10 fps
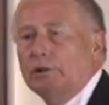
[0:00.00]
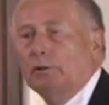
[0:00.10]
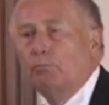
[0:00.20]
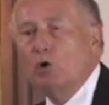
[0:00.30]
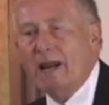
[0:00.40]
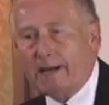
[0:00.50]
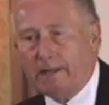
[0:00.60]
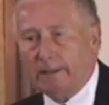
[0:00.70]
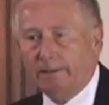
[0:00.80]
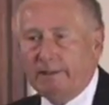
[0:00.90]
a little
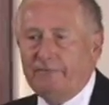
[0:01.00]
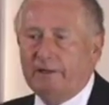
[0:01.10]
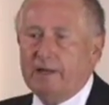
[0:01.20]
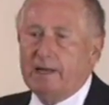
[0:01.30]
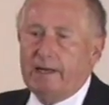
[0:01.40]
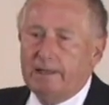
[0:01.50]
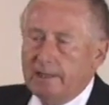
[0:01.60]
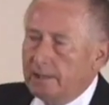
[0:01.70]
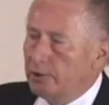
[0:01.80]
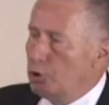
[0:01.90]
break, and even I
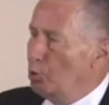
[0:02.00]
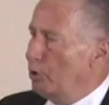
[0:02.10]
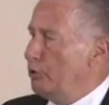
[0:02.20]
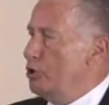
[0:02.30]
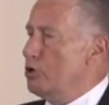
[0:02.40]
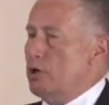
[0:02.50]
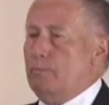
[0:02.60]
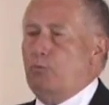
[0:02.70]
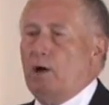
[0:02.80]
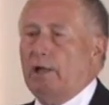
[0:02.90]
toured
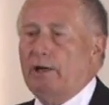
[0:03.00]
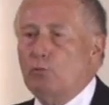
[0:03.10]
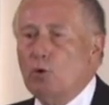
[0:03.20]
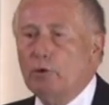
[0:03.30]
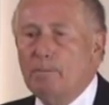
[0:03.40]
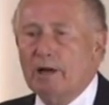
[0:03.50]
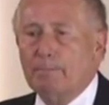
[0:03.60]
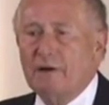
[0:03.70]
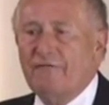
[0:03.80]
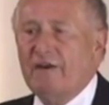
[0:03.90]
Europe while I wrote
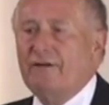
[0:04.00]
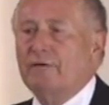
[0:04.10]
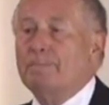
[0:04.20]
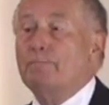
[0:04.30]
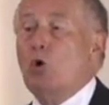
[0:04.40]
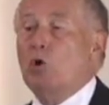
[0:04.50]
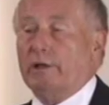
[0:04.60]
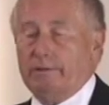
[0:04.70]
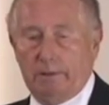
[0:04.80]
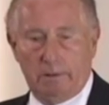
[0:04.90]
about my favorite
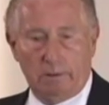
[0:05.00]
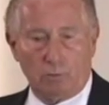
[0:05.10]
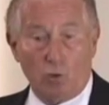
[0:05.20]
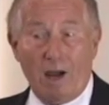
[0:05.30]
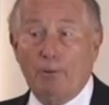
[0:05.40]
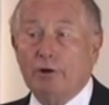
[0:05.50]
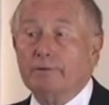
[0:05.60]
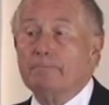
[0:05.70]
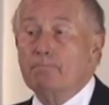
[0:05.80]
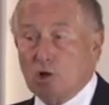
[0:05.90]
poet,
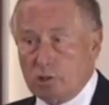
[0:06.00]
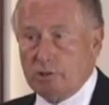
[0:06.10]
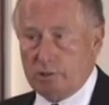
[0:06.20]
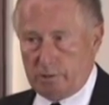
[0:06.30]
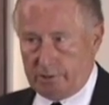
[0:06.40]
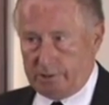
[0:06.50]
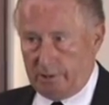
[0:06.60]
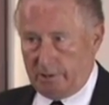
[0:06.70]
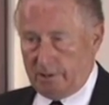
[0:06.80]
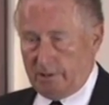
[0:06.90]
Robert
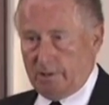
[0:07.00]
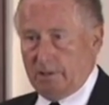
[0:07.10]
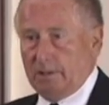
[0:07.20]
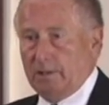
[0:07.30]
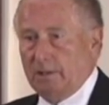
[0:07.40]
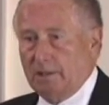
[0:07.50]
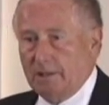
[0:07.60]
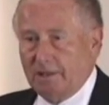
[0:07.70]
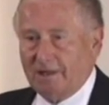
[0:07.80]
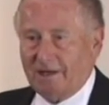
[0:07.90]
Burns.
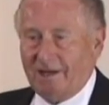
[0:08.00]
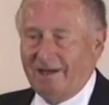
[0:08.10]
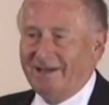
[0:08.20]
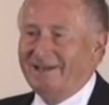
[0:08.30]
I